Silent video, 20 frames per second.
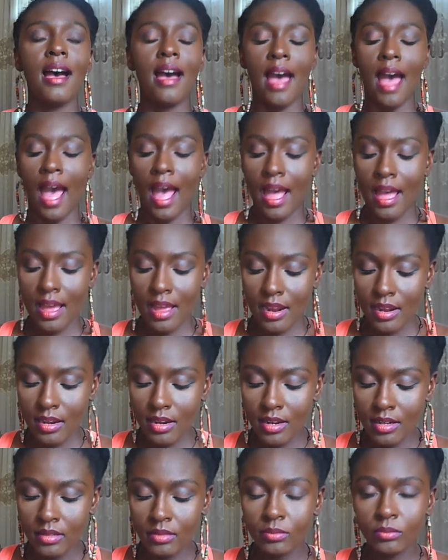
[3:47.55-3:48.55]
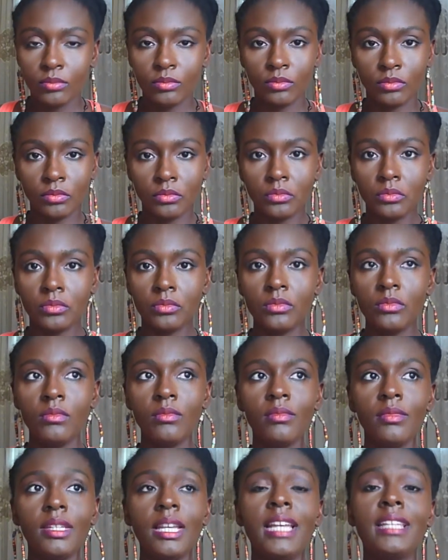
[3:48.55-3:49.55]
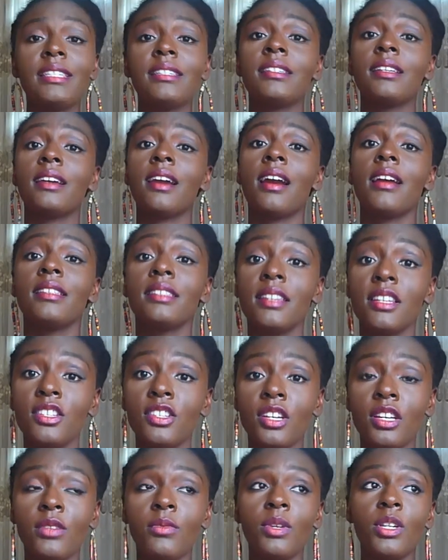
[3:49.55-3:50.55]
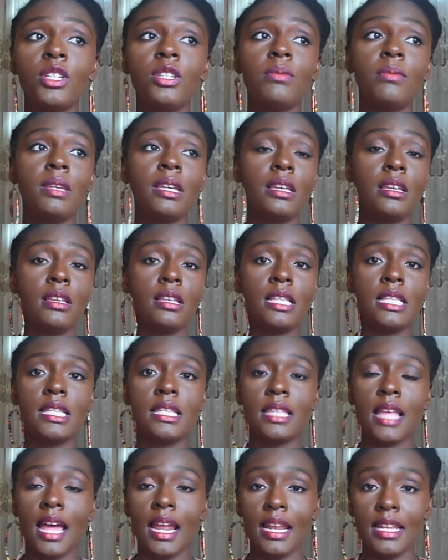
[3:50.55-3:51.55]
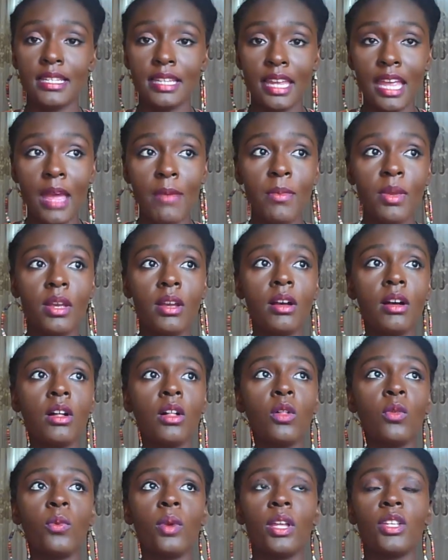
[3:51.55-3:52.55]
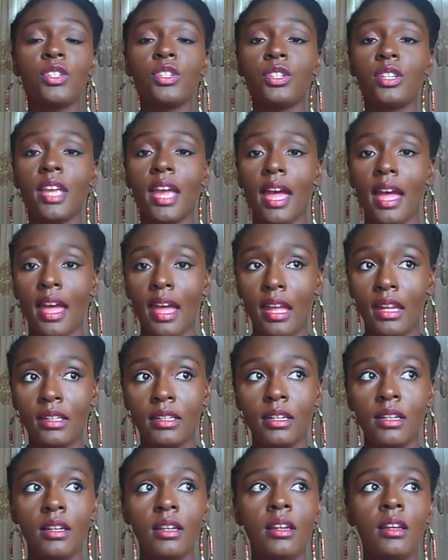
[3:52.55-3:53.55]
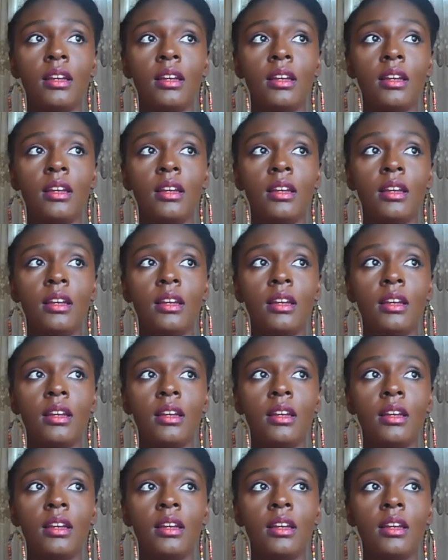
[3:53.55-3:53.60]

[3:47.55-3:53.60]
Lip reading: and it is a carcinogen, which means that it's a chemical which can